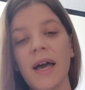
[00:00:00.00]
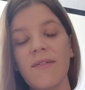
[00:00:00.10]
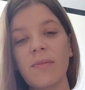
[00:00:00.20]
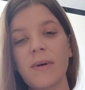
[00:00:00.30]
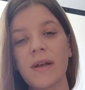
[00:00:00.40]

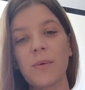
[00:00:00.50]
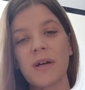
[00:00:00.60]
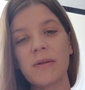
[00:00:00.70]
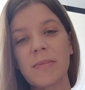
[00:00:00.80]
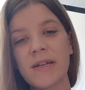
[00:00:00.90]
everybody
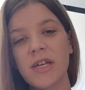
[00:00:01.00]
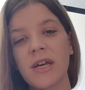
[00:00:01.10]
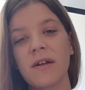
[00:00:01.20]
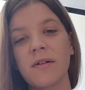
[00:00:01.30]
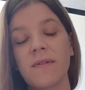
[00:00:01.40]
welcome to my
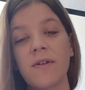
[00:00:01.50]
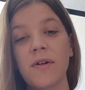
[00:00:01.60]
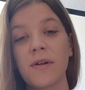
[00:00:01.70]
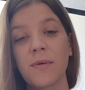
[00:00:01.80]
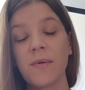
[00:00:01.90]
channel if you're
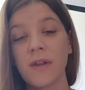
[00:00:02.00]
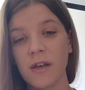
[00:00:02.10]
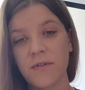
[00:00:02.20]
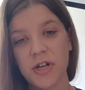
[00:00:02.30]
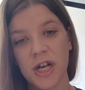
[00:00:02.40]
new thank
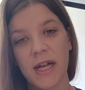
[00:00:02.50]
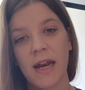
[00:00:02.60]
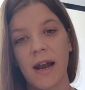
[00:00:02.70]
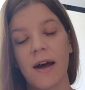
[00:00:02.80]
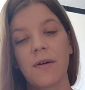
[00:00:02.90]
you for checking
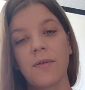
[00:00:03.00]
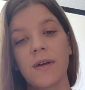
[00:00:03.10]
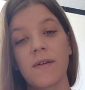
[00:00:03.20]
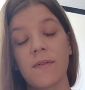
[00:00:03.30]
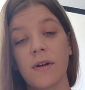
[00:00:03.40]
it out
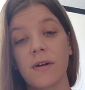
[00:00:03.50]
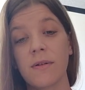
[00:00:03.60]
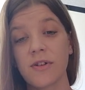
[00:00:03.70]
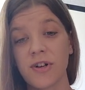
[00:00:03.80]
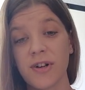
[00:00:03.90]
if you're
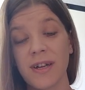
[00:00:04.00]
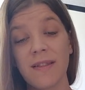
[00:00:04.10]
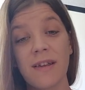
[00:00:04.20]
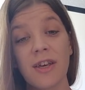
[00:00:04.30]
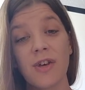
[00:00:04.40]
returning
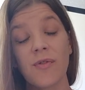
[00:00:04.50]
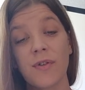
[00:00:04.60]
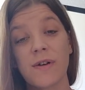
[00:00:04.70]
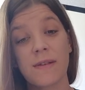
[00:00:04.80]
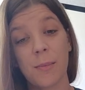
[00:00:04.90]
thank you
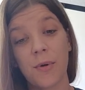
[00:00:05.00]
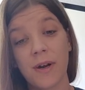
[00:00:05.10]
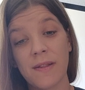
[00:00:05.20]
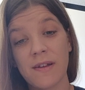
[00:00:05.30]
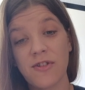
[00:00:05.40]
for
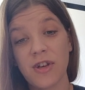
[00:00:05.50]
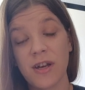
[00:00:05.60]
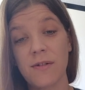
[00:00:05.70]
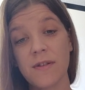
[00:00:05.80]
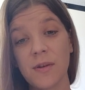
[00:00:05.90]
supporting this
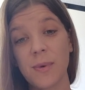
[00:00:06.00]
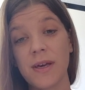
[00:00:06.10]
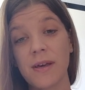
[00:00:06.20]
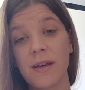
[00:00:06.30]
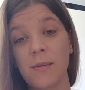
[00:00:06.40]
channel so we
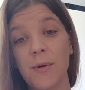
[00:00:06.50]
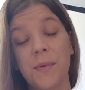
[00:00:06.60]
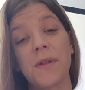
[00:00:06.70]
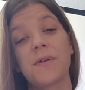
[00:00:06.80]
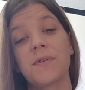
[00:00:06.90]
can keep
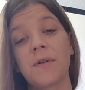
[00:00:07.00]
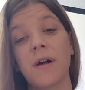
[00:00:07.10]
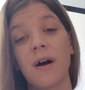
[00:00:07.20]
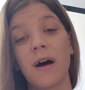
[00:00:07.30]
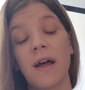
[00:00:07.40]
growing closer to
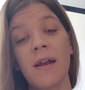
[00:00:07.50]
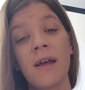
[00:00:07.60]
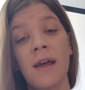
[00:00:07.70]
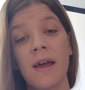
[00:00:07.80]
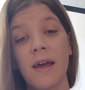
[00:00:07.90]
God
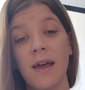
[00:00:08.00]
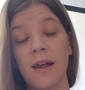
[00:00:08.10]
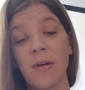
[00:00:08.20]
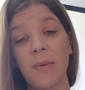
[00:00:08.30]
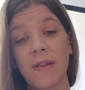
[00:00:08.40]
and
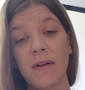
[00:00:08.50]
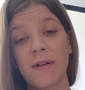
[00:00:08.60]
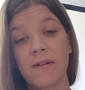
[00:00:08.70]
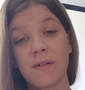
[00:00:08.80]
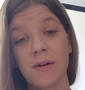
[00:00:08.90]
help
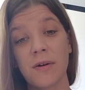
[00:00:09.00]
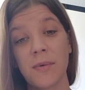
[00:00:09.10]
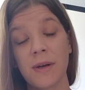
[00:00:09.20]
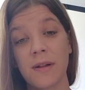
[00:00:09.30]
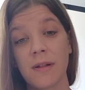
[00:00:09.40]
others
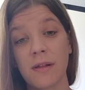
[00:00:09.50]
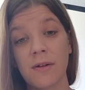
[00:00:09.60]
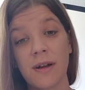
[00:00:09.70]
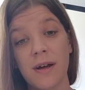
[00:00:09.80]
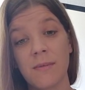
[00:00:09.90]
know and
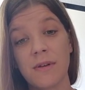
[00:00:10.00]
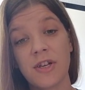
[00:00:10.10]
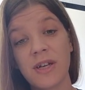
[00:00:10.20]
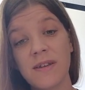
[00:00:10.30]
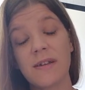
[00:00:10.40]
learn to come to
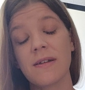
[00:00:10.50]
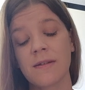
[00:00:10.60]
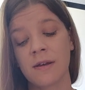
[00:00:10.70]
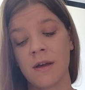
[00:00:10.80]
Jesus